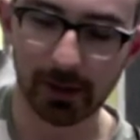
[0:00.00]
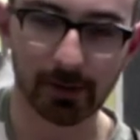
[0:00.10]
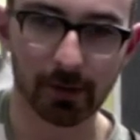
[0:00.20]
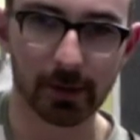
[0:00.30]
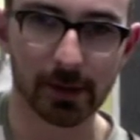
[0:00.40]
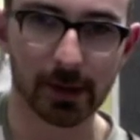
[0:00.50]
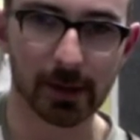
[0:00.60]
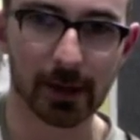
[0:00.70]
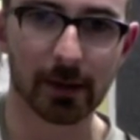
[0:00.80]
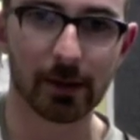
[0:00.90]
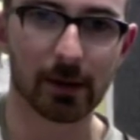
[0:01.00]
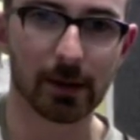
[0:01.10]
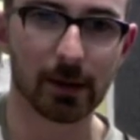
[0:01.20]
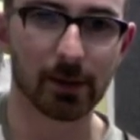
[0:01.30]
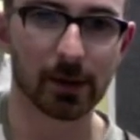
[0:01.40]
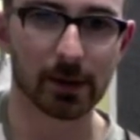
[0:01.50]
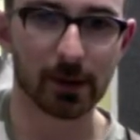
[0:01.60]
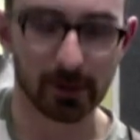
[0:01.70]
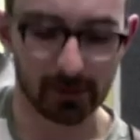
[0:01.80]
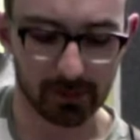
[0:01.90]
Probably seems harder than you think, but it's not
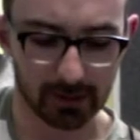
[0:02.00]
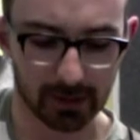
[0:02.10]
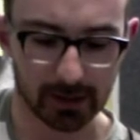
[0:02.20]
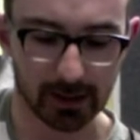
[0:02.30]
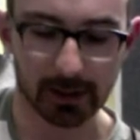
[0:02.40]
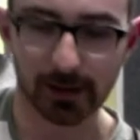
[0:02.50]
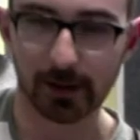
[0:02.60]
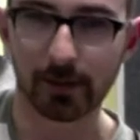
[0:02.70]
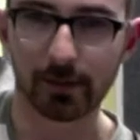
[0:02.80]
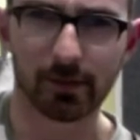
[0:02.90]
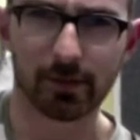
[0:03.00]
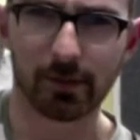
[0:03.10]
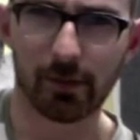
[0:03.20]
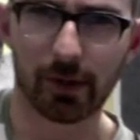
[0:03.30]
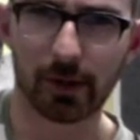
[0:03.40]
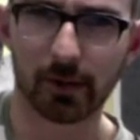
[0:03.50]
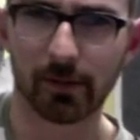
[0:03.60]
as hard as you think,